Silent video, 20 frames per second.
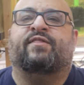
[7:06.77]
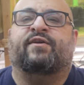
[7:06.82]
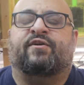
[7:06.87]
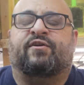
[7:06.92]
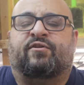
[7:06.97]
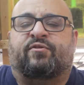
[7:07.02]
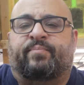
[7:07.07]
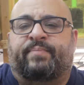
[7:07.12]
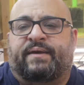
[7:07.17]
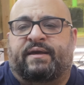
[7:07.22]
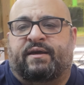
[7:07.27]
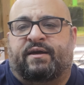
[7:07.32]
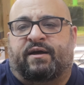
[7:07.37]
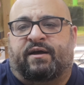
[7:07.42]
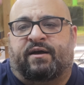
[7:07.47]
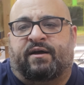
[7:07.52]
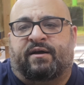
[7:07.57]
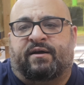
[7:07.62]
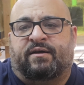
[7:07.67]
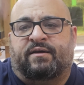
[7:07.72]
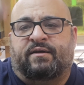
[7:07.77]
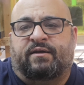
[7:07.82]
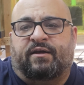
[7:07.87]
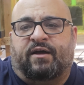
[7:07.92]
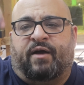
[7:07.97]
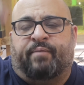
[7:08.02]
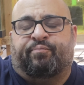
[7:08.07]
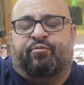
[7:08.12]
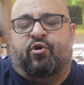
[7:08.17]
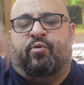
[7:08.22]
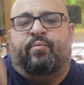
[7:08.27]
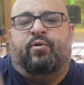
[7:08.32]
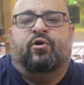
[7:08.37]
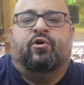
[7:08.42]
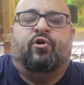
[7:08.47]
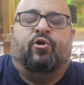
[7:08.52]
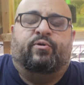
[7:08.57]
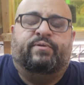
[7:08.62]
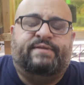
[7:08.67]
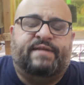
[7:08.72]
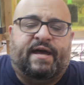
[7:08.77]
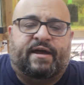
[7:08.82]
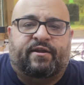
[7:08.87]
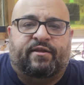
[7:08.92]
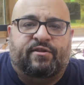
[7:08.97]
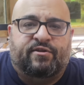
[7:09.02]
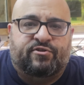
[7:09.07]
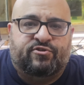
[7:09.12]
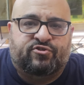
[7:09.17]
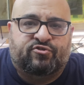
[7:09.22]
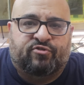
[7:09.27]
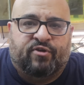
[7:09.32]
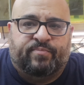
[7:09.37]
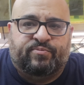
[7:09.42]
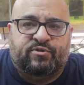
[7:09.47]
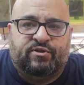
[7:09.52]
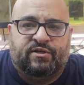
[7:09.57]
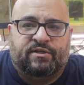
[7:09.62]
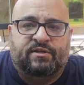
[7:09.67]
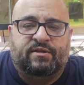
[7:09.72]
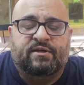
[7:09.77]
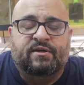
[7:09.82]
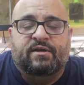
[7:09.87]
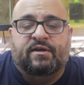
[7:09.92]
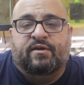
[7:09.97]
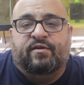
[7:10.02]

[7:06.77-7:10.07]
There will be a promo code down in the description